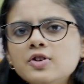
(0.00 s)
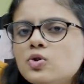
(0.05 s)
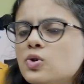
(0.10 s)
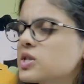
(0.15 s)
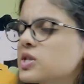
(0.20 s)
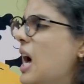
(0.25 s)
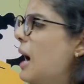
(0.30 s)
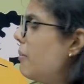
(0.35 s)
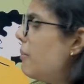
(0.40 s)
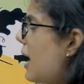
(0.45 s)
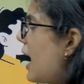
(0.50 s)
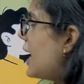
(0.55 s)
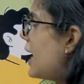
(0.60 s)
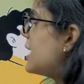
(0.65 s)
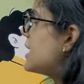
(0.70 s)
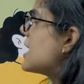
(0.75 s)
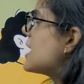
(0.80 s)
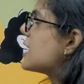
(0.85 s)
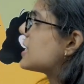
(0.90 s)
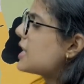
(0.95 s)
you some
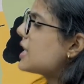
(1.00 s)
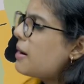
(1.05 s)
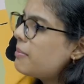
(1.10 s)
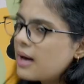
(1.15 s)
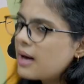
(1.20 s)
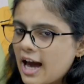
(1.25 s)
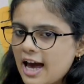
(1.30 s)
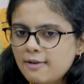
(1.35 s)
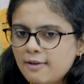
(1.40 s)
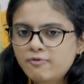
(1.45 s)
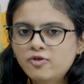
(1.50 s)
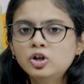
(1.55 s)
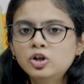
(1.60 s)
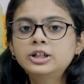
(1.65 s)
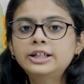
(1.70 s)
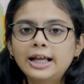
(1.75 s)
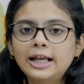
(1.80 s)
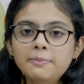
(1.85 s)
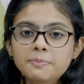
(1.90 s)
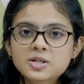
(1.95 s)
ideas, some helpful
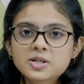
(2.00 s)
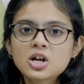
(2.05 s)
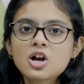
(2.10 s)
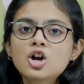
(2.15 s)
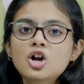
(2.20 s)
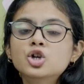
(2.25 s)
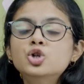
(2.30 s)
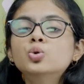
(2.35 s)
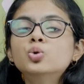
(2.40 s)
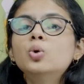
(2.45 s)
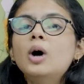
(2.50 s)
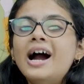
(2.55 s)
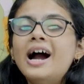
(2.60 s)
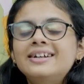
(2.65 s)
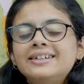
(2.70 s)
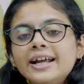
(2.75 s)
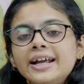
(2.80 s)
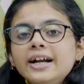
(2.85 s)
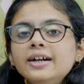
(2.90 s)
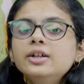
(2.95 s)
tips to
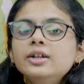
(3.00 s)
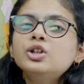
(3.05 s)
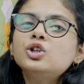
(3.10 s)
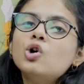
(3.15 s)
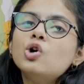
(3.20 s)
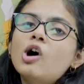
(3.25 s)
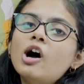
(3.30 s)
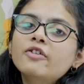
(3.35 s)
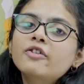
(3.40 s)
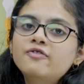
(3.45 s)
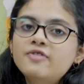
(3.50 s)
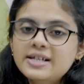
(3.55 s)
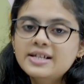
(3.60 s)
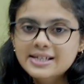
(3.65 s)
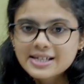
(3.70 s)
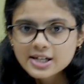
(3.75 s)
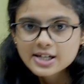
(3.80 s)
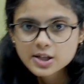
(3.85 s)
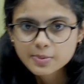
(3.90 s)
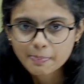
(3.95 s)
attend your
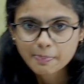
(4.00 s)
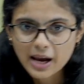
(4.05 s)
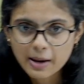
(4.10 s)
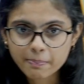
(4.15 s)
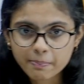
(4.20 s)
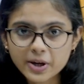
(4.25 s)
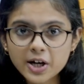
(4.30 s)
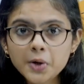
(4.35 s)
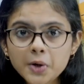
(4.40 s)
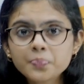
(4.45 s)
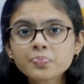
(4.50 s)
physics paper.